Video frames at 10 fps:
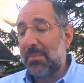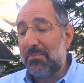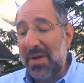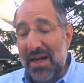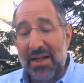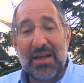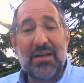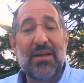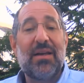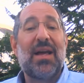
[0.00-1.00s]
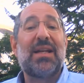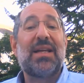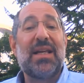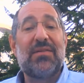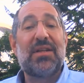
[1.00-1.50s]
Meaning
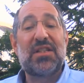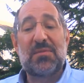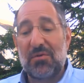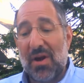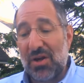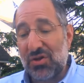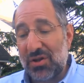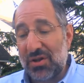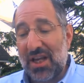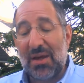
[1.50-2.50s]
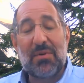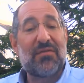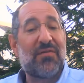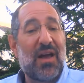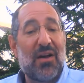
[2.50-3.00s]
and even inspiration can be
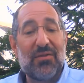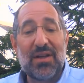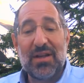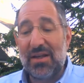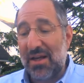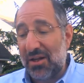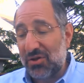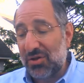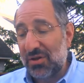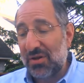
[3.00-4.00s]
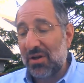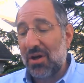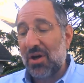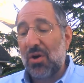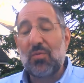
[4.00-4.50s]
found in each.
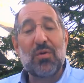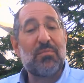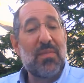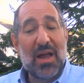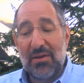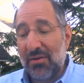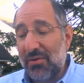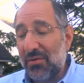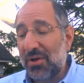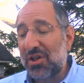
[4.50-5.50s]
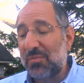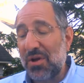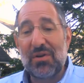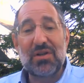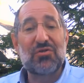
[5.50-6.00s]
We're meant to
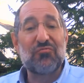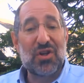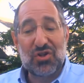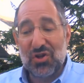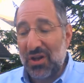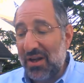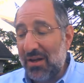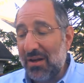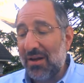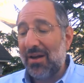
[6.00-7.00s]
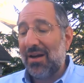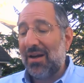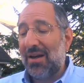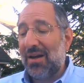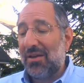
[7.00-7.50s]
experience richly
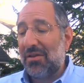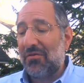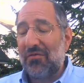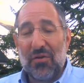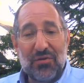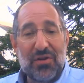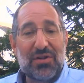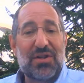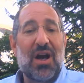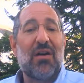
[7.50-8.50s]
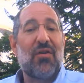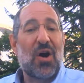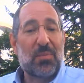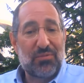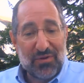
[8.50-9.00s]
the fullness of
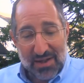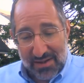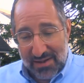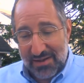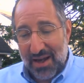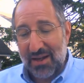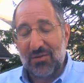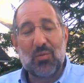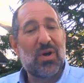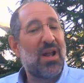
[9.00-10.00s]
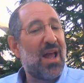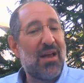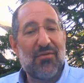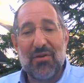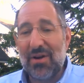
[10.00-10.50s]
our present state,
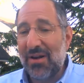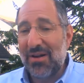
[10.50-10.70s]
whatever it